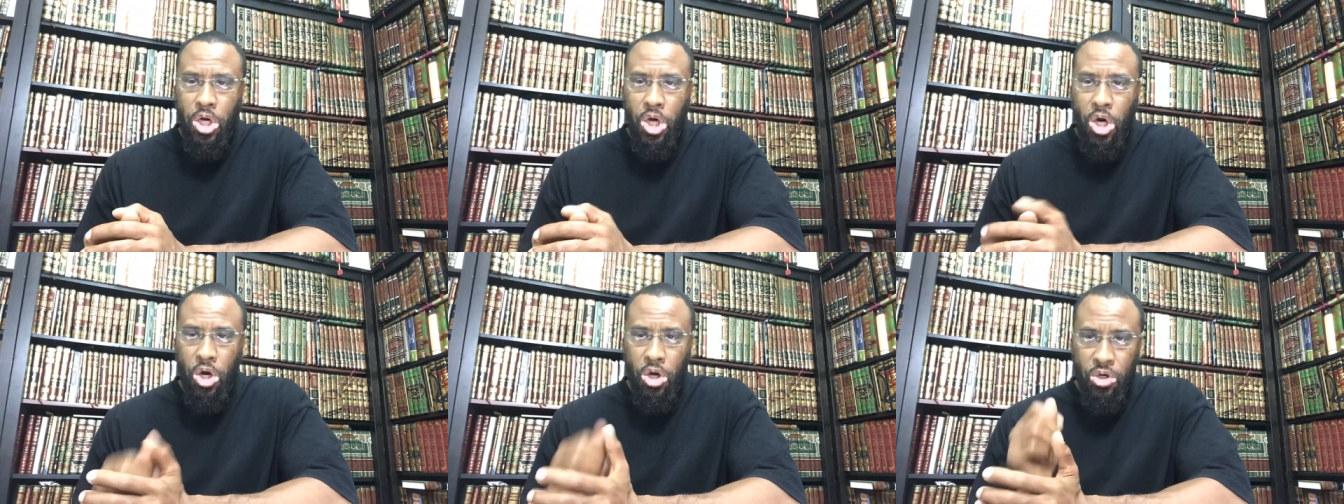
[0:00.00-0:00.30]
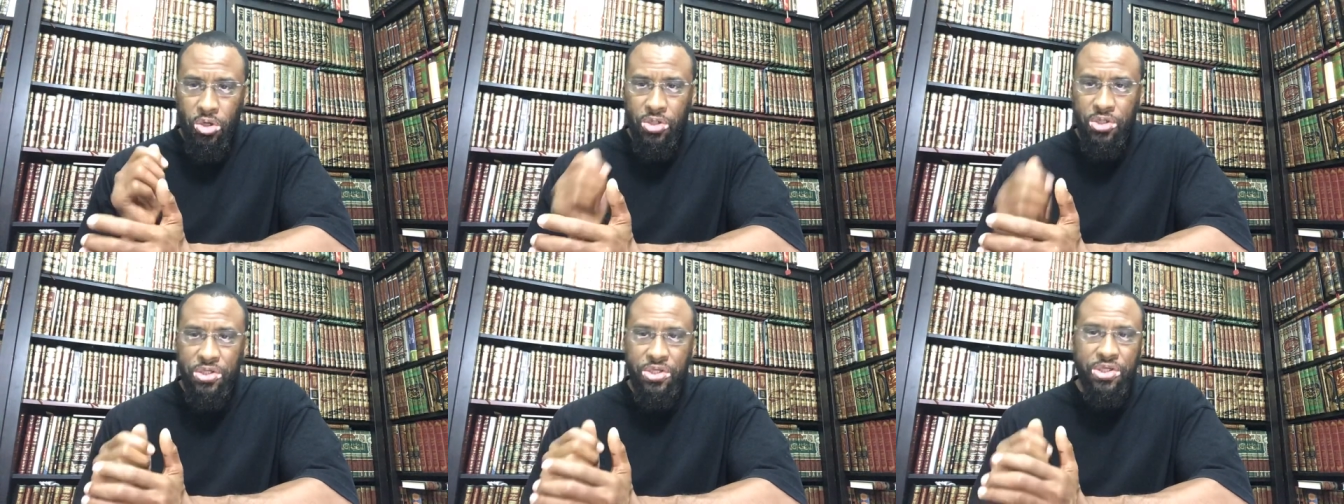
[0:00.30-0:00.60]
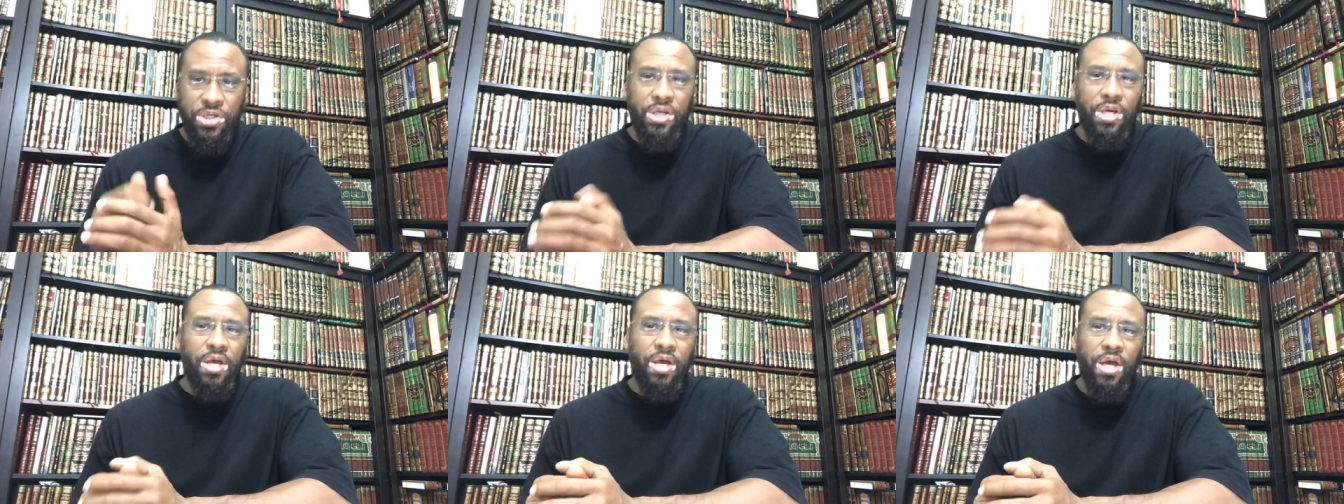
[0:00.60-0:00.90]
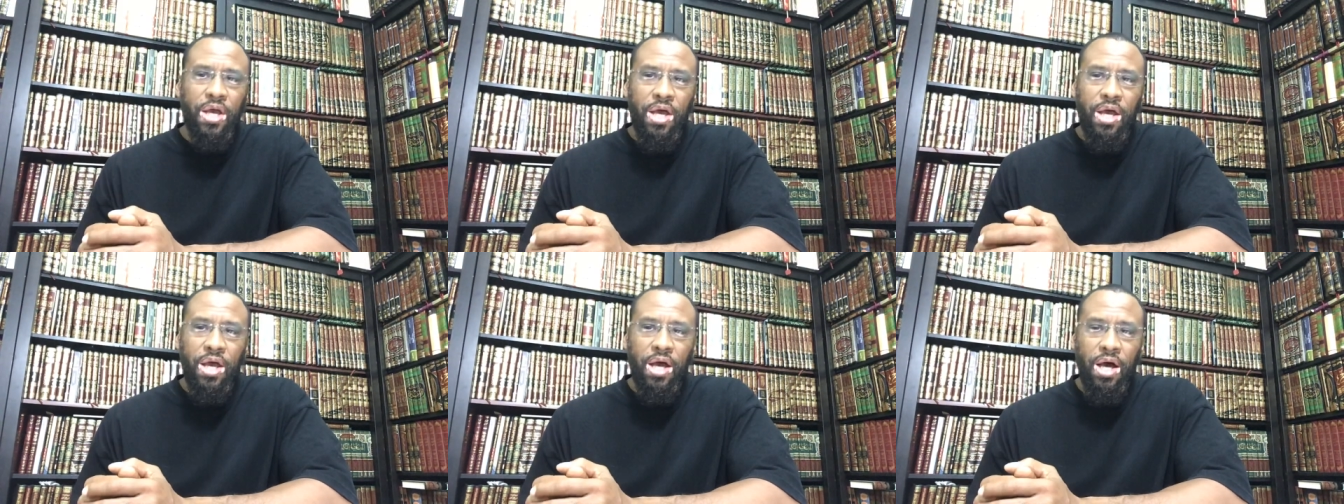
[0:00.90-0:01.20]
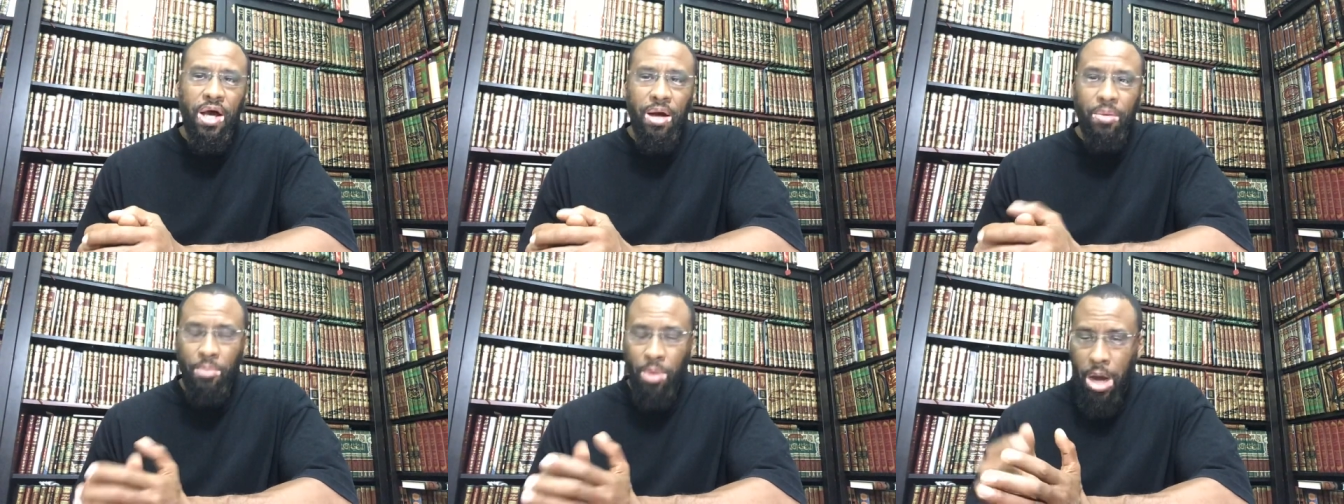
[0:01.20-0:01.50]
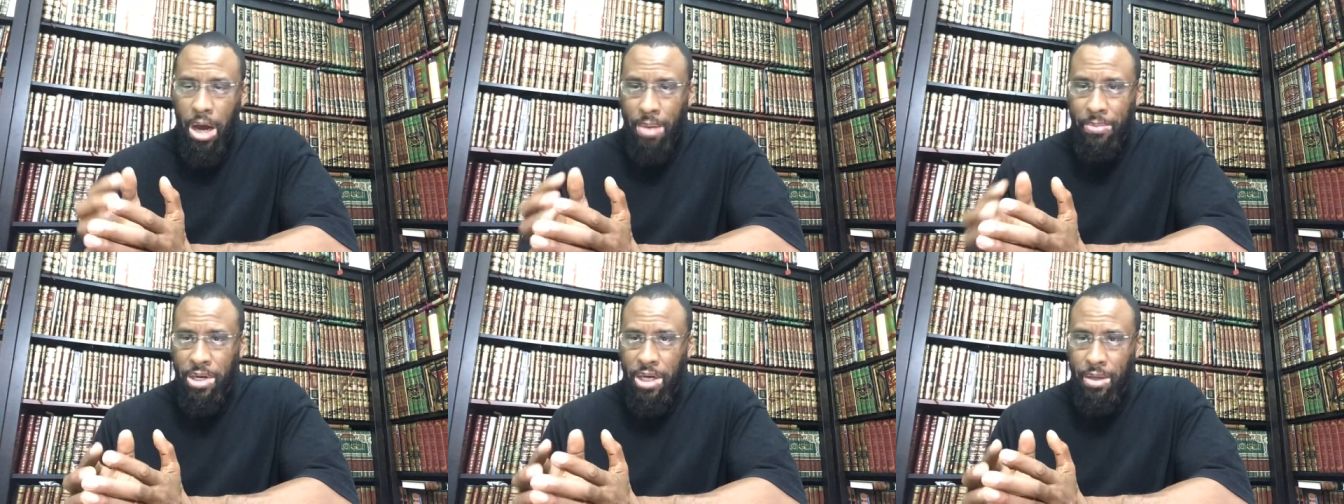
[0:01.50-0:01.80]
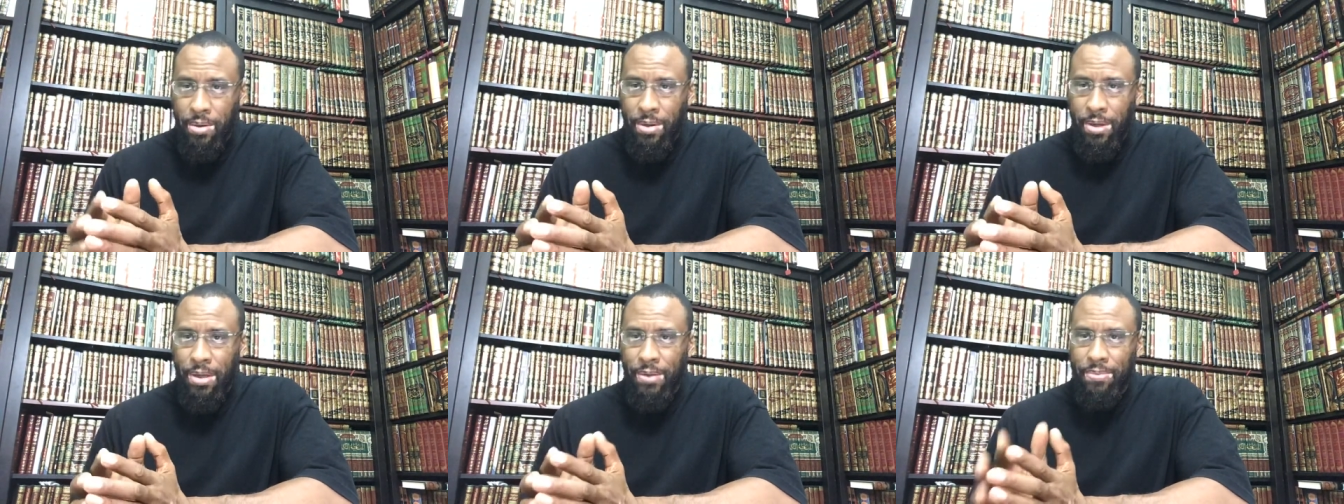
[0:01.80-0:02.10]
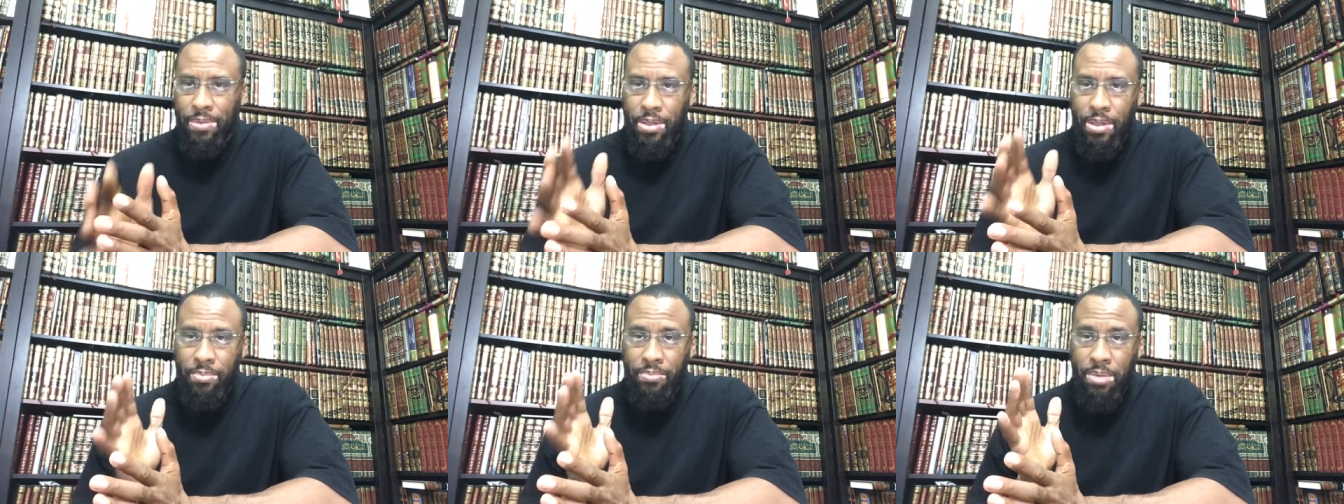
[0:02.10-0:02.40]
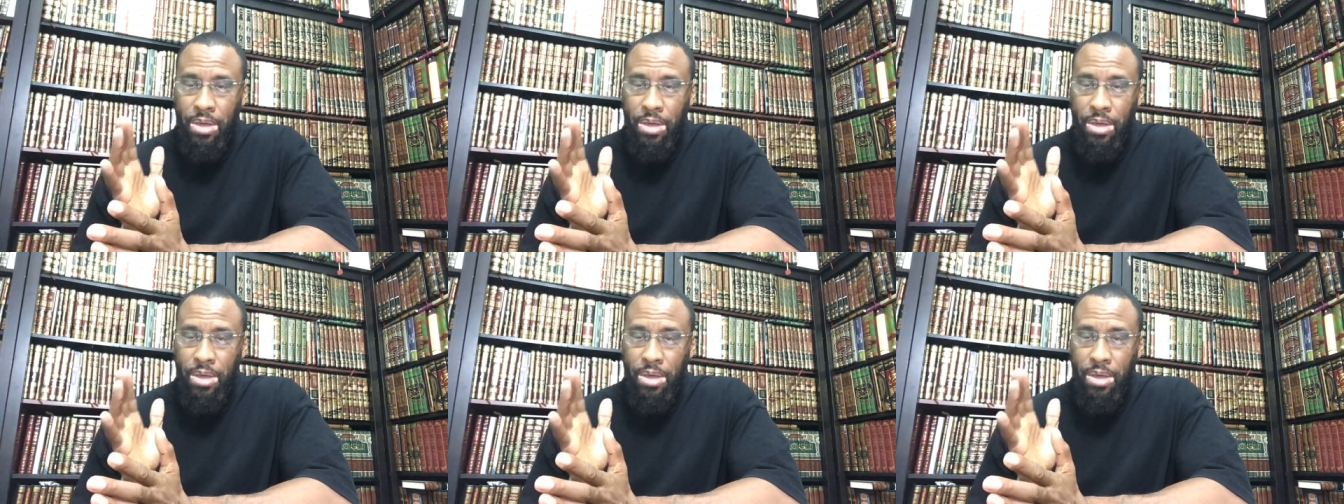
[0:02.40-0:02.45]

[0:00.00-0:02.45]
curse uh, Muhammad, uh,